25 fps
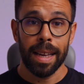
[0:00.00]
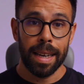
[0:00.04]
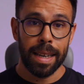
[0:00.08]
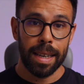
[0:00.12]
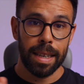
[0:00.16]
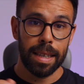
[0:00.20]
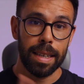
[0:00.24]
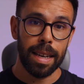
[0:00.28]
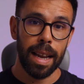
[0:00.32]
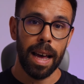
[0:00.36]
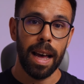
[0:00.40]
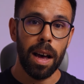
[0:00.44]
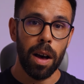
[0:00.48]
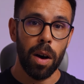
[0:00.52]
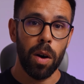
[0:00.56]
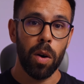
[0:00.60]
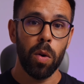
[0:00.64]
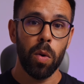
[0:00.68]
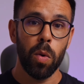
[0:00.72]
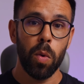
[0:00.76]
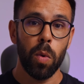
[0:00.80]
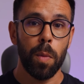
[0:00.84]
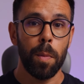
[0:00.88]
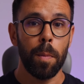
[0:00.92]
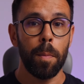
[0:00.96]

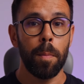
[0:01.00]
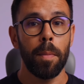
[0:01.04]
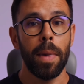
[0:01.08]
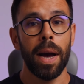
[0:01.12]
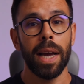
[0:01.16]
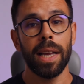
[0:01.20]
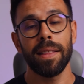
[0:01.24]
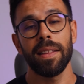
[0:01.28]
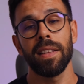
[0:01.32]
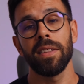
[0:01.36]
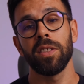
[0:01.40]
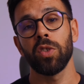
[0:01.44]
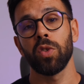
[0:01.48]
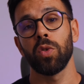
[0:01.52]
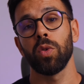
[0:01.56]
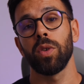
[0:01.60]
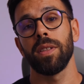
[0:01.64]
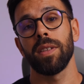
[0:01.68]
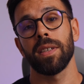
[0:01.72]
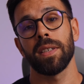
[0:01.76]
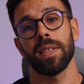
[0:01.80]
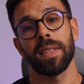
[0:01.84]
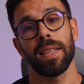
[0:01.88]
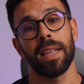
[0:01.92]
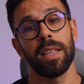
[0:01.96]
Now, Mike needs to
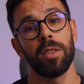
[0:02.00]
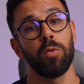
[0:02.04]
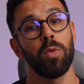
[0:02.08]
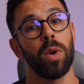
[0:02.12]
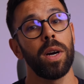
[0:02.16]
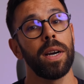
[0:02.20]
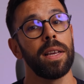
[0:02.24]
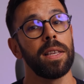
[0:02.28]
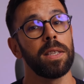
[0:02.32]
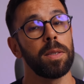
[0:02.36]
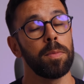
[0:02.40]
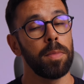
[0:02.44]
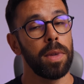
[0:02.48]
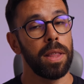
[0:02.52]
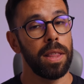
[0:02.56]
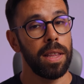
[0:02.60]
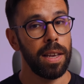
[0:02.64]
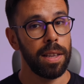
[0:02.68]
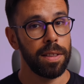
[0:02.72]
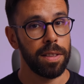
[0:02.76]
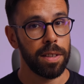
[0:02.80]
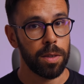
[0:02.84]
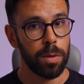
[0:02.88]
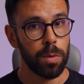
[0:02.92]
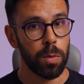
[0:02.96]
understand what is
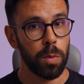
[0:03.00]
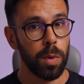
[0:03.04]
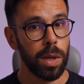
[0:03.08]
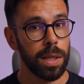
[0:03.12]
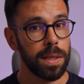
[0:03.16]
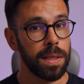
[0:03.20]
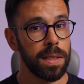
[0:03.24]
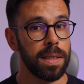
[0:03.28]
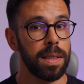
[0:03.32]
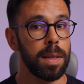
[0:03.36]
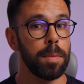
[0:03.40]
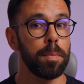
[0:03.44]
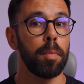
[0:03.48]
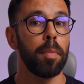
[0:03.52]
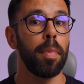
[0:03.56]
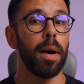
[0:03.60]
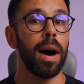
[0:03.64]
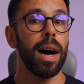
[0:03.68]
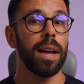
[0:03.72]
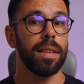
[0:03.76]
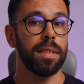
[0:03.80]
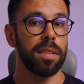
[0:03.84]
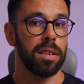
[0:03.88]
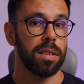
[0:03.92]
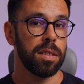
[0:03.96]
mediator. What's the
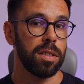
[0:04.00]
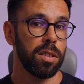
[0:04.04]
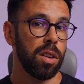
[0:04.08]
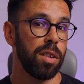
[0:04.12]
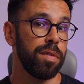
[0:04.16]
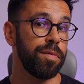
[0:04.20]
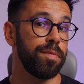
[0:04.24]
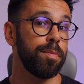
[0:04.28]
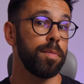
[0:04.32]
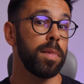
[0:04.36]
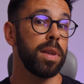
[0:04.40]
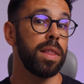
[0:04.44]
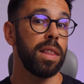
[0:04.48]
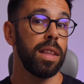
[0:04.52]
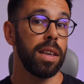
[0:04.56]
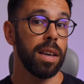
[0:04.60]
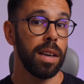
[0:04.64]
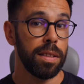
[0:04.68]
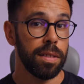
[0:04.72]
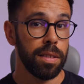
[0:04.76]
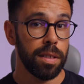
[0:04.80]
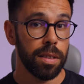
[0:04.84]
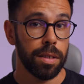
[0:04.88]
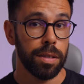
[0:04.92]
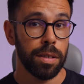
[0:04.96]
pattern of
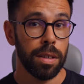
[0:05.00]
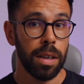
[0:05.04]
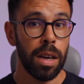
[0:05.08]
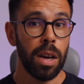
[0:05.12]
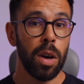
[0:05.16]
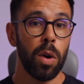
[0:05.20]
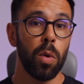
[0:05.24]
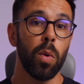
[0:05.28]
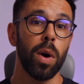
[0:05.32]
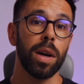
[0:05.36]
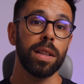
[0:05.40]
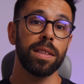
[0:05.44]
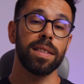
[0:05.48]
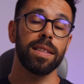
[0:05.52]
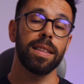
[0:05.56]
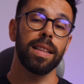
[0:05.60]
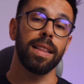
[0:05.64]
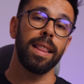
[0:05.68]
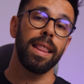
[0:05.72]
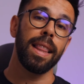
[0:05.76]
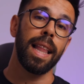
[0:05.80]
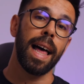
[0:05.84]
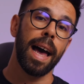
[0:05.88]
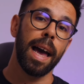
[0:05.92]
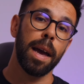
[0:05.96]
mediator? What's the
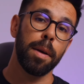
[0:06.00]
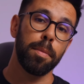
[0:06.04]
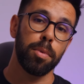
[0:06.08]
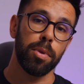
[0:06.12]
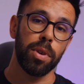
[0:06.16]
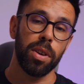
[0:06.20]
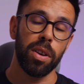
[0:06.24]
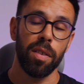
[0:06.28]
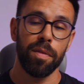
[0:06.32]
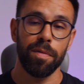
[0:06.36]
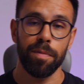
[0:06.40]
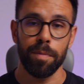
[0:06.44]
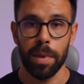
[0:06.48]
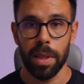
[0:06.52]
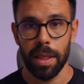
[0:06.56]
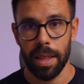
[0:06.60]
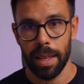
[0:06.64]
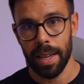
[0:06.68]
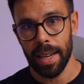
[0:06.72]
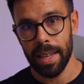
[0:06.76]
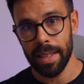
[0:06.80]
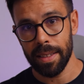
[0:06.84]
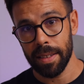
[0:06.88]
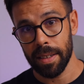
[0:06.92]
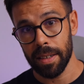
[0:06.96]
library of
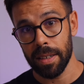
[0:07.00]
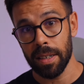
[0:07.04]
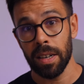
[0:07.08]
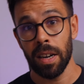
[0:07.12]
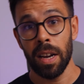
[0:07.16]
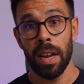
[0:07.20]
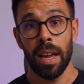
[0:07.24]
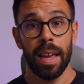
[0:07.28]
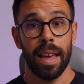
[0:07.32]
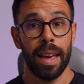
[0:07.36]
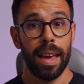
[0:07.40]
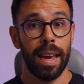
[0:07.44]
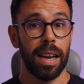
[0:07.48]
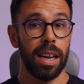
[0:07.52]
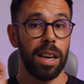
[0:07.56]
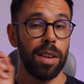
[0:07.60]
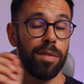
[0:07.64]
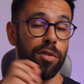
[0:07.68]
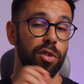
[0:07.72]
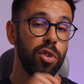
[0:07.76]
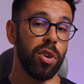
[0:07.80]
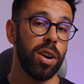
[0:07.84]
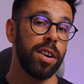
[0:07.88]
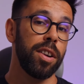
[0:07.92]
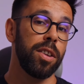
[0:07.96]
mediator? And
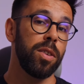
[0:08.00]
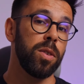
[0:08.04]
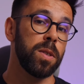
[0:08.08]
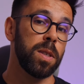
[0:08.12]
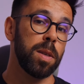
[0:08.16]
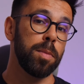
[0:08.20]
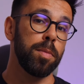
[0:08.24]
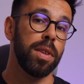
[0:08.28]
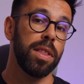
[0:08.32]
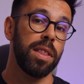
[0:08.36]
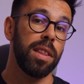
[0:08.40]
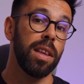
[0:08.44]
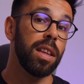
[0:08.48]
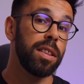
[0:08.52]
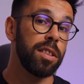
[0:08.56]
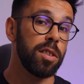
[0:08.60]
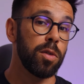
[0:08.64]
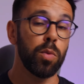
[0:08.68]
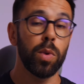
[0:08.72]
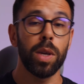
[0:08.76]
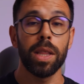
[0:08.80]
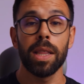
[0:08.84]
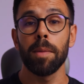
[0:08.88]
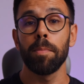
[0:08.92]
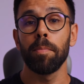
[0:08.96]
if you are using mediator
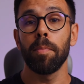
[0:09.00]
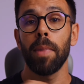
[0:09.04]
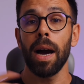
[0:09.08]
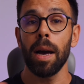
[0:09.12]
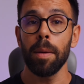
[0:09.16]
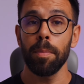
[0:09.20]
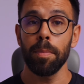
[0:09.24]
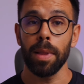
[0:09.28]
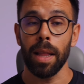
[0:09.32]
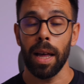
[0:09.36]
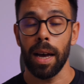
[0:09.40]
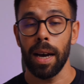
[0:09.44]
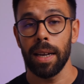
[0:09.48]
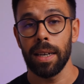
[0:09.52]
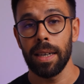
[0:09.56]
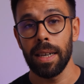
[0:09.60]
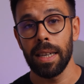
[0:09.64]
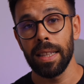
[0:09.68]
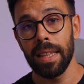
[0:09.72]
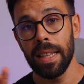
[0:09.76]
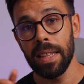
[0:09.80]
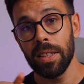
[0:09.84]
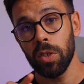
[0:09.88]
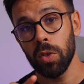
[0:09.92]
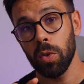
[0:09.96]
with a pipeline, he
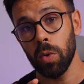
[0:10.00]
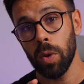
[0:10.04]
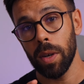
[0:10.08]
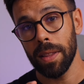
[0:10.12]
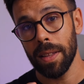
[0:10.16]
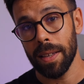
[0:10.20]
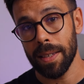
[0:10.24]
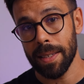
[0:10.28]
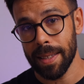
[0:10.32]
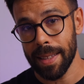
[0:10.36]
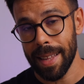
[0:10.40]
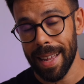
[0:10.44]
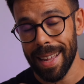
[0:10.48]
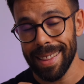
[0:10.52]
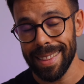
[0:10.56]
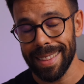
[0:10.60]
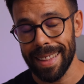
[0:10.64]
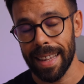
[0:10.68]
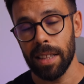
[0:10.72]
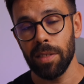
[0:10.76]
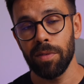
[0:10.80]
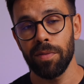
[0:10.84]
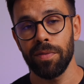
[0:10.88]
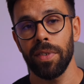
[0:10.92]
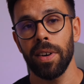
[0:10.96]
needs to understand
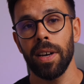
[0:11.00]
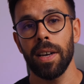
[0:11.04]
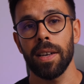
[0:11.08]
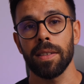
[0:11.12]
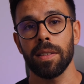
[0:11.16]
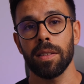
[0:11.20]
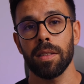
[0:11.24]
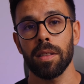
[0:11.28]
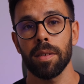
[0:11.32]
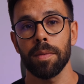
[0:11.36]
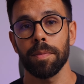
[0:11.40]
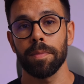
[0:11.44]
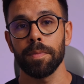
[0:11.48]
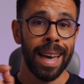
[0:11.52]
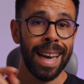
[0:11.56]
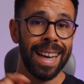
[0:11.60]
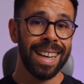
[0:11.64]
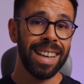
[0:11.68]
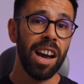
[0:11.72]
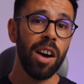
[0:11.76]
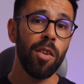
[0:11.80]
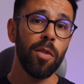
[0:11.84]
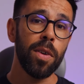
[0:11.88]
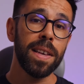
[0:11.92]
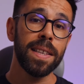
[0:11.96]
that first. And
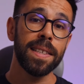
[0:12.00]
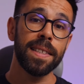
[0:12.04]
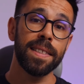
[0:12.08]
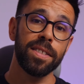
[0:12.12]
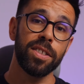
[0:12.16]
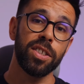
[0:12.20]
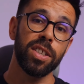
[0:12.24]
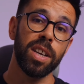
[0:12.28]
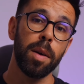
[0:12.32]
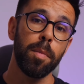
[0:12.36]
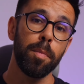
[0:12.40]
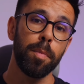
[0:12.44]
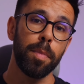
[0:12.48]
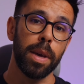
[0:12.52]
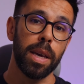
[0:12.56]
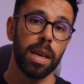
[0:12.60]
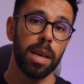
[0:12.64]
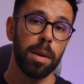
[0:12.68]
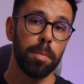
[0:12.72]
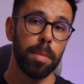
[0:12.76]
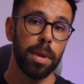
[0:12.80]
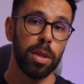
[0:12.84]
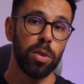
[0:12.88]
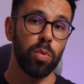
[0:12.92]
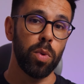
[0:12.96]
now he's
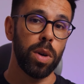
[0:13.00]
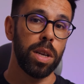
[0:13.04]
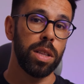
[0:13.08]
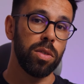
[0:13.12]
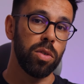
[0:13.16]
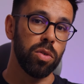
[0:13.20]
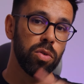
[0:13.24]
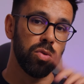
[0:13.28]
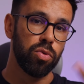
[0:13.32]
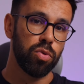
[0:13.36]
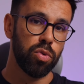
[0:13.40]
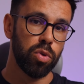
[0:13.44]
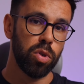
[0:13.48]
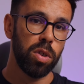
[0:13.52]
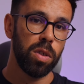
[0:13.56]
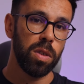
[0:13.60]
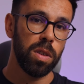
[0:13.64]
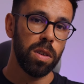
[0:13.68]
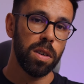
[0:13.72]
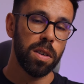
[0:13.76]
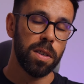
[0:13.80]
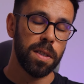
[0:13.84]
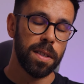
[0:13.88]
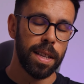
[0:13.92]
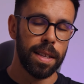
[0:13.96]
jumping between
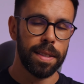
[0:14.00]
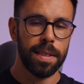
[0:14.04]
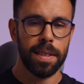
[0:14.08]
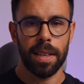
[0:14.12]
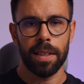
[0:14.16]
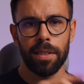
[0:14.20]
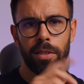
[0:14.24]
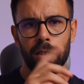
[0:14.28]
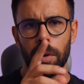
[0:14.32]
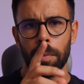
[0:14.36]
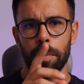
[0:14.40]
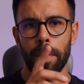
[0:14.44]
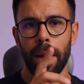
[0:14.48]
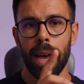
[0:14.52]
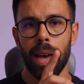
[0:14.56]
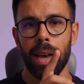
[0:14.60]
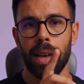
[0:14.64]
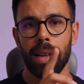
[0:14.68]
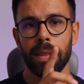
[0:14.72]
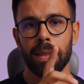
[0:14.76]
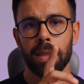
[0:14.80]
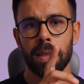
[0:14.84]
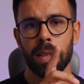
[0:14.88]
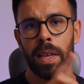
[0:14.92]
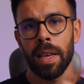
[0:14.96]
controllers that send
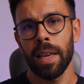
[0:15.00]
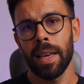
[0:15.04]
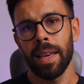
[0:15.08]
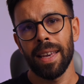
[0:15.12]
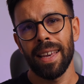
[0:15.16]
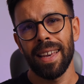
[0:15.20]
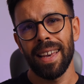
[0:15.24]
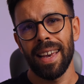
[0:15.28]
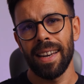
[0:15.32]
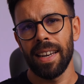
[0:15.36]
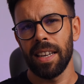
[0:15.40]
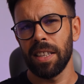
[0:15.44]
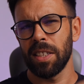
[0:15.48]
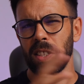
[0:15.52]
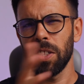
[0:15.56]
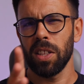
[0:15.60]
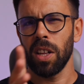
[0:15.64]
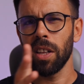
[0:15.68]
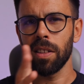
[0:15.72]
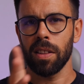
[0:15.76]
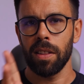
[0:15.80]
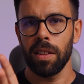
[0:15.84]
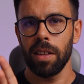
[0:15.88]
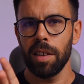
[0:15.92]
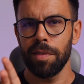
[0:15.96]
commands, and it's
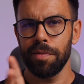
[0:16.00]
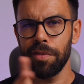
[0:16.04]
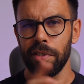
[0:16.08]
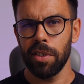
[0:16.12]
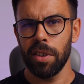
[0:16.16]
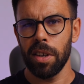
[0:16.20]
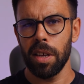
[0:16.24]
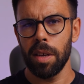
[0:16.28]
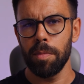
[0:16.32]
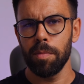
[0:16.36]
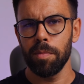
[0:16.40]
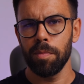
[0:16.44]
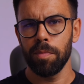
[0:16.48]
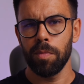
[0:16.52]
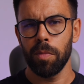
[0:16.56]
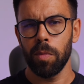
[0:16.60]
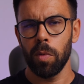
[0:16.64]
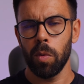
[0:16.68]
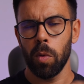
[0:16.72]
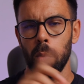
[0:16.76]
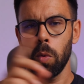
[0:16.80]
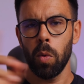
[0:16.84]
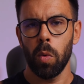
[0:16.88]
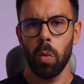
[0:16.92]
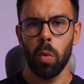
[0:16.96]
not clear for him
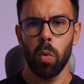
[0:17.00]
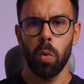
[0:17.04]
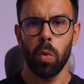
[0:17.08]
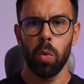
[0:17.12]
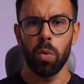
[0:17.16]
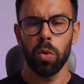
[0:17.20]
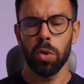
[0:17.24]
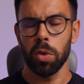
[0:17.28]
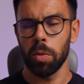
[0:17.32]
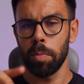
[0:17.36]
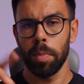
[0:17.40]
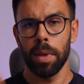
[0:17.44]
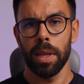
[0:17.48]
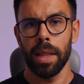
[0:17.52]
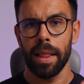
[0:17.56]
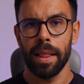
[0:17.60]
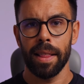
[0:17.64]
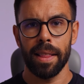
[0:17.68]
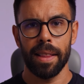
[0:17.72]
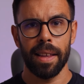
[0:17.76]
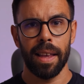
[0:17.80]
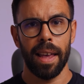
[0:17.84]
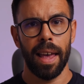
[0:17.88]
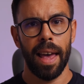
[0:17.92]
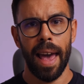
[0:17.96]
who's
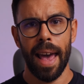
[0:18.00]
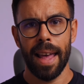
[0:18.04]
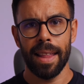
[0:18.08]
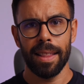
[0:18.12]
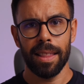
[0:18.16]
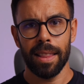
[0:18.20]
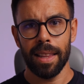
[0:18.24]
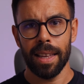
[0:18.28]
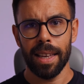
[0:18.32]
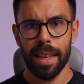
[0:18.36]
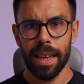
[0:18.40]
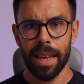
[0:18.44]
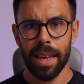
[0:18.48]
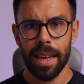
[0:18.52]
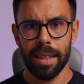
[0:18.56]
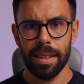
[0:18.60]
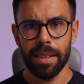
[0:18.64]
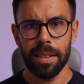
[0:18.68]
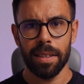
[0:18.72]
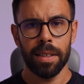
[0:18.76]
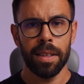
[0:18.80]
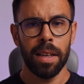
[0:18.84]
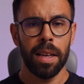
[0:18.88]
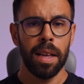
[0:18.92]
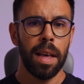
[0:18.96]
been handling
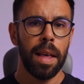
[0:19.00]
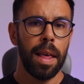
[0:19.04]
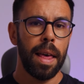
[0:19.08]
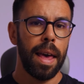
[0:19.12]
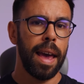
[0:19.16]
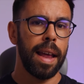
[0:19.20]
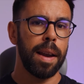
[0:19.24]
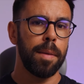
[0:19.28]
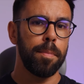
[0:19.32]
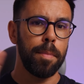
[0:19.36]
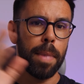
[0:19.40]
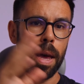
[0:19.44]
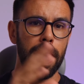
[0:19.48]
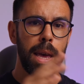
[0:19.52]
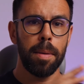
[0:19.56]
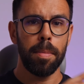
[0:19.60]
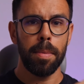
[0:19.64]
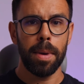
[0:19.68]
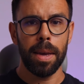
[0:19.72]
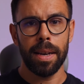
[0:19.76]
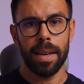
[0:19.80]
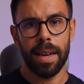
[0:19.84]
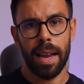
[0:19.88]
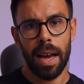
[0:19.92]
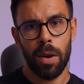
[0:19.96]
it. And
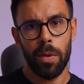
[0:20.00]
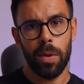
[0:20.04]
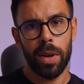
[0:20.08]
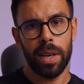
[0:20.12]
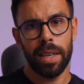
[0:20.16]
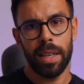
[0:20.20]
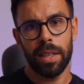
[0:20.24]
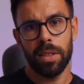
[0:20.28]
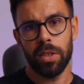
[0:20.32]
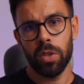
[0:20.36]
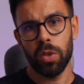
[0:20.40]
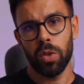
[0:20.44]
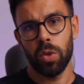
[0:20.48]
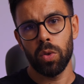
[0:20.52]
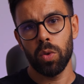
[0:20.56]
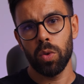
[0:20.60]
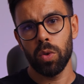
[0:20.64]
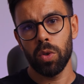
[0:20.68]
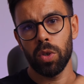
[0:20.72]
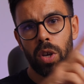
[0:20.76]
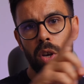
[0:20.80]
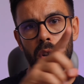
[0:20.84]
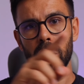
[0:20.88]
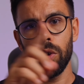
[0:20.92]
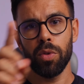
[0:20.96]
maybe now he needs to
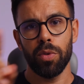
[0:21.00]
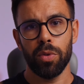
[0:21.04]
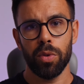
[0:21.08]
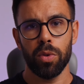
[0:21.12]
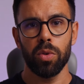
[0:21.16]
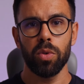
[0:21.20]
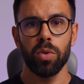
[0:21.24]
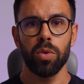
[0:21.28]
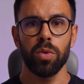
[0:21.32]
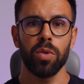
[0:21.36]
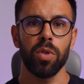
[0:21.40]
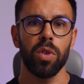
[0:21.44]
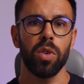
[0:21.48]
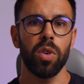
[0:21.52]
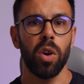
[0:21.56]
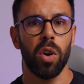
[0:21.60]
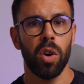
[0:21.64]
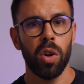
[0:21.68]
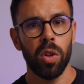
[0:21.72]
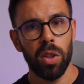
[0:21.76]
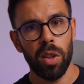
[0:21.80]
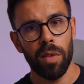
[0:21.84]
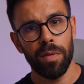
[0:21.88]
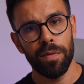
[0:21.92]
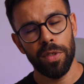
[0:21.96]
go through
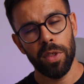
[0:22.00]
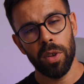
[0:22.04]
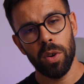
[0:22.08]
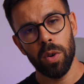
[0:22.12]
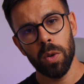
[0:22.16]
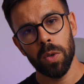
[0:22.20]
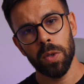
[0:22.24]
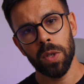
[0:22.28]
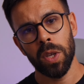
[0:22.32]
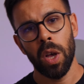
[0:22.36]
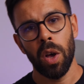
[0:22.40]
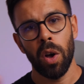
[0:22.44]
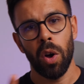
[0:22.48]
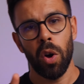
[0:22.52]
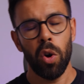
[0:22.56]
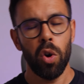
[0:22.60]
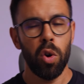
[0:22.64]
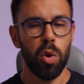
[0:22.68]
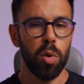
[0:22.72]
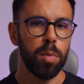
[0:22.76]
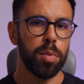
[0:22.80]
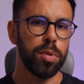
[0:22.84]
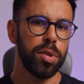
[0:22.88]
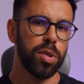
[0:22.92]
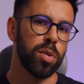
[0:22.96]
all of those
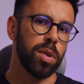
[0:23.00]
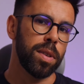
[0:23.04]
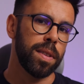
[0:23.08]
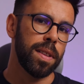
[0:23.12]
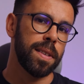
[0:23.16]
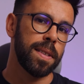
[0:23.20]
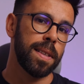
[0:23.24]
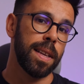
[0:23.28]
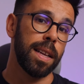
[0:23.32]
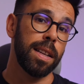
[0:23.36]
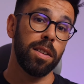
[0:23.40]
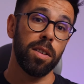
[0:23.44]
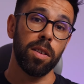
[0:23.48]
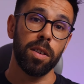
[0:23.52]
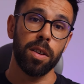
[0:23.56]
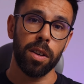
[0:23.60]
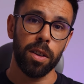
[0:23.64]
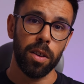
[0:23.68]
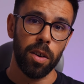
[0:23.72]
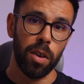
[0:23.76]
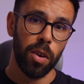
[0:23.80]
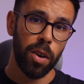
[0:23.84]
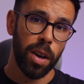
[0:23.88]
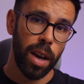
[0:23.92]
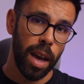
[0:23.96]
hoops to understand,
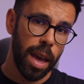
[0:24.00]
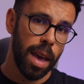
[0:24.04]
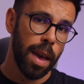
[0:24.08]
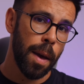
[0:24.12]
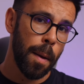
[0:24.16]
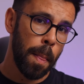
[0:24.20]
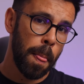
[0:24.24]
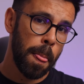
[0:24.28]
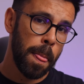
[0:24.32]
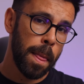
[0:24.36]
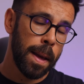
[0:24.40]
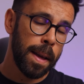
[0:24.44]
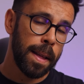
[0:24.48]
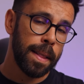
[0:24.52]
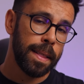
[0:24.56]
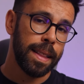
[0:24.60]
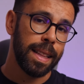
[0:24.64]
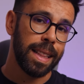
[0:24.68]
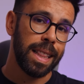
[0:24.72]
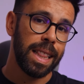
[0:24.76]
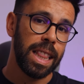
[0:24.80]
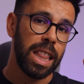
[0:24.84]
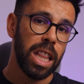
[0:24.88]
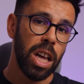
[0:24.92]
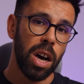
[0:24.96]
okay, the
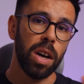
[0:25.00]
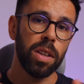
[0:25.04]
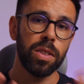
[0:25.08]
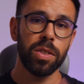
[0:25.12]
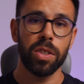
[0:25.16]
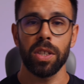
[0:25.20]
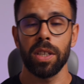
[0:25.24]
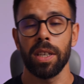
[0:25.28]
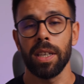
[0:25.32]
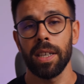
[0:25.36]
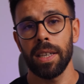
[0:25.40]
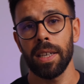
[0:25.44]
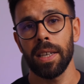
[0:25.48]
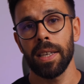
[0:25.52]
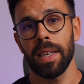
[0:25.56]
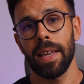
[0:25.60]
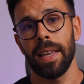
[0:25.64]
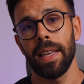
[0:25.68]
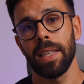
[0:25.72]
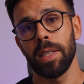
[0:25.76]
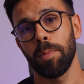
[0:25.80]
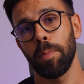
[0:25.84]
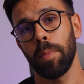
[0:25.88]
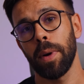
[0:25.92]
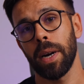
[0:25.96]
logic
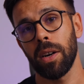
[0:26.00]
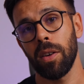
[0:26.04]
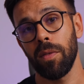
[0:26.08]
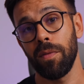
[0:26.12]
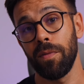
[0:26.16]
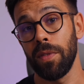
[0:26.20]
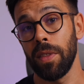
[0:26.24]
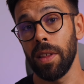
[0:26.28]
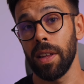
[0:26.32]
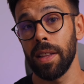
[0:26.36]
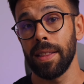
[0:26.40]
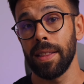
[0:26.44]
is part of the